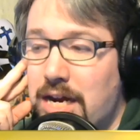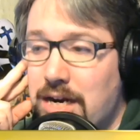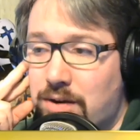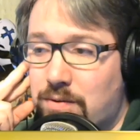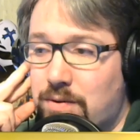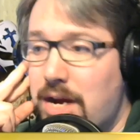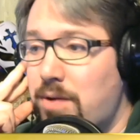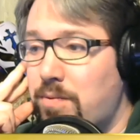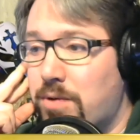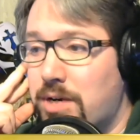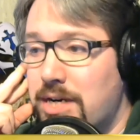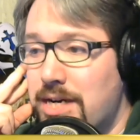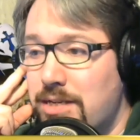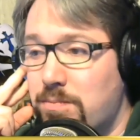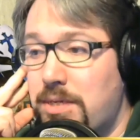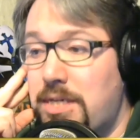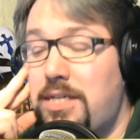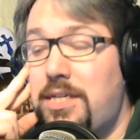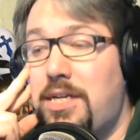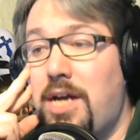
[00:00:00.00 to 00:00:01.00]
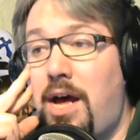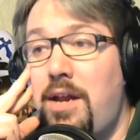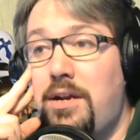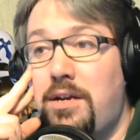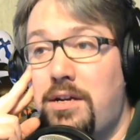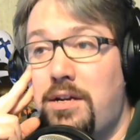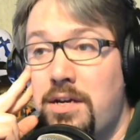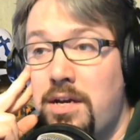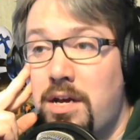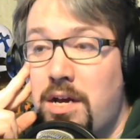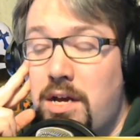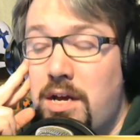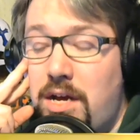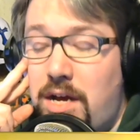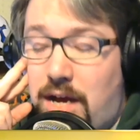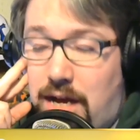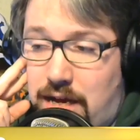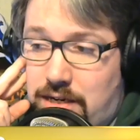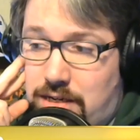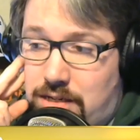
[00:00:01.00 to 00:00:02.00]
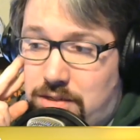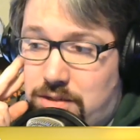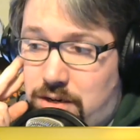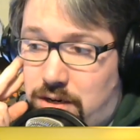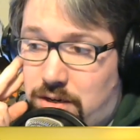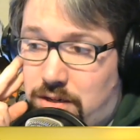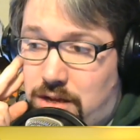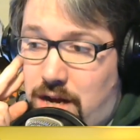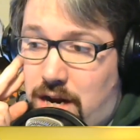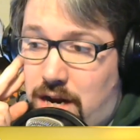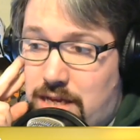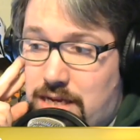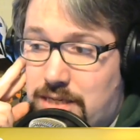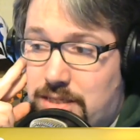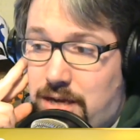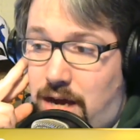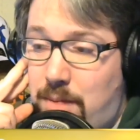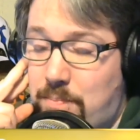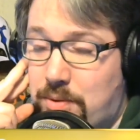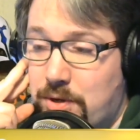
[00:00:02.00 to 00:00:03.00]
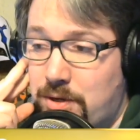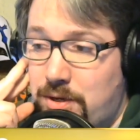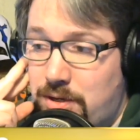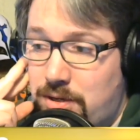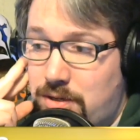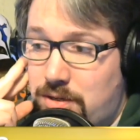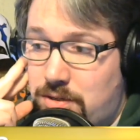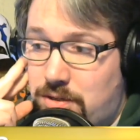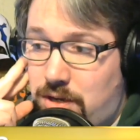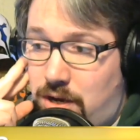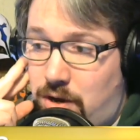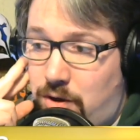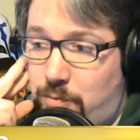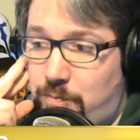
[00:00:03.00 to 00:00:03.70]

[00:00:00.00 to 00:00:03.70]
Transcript: lot of groundwork has been done uh, to start a lot of these up. So